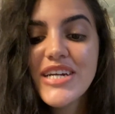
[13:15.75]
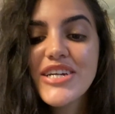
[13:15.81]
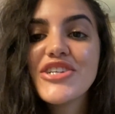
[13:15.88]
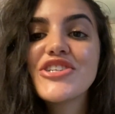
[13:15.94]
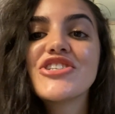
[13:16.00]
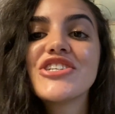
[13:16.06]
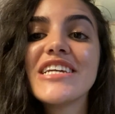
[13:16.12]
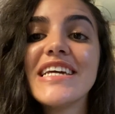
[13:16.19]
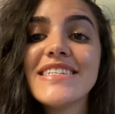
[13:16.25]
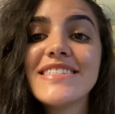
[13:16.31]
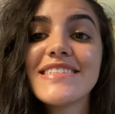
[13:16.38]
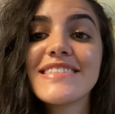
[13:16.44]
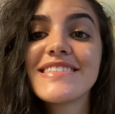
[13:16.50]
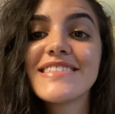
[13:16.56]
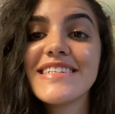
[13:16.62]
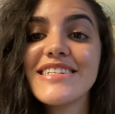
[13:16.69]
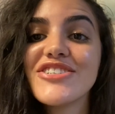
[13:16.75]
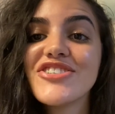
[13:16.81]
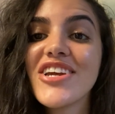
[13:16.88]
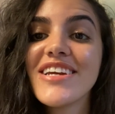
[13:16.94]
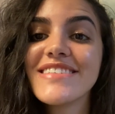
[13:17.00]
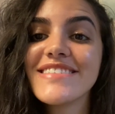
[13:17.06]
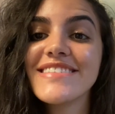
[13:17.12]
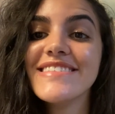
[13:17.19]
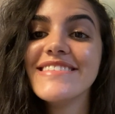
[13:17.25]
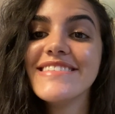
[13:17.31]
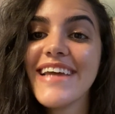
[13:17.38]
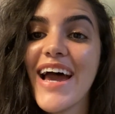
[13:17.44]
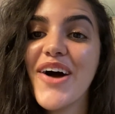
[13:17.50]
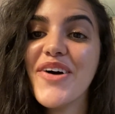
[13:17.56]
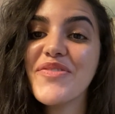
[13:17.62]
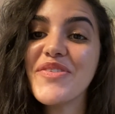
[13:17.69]
She had to sit Jason
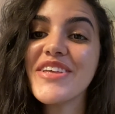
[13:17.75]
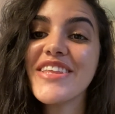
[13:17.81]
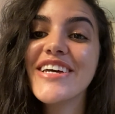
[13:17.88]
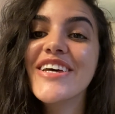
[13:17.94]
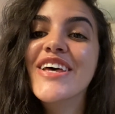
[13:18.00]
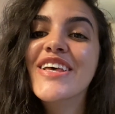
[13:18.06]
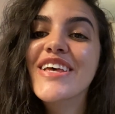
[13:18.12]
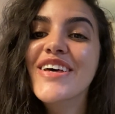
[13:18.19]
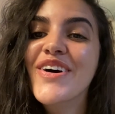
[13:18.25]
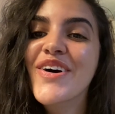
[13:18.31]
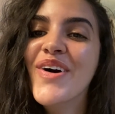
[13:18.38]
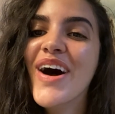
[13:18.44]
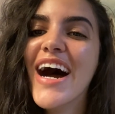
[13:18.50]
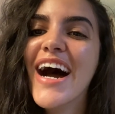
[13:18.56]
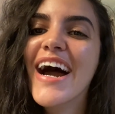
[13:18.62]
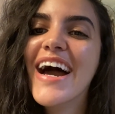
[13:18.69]
down for this one.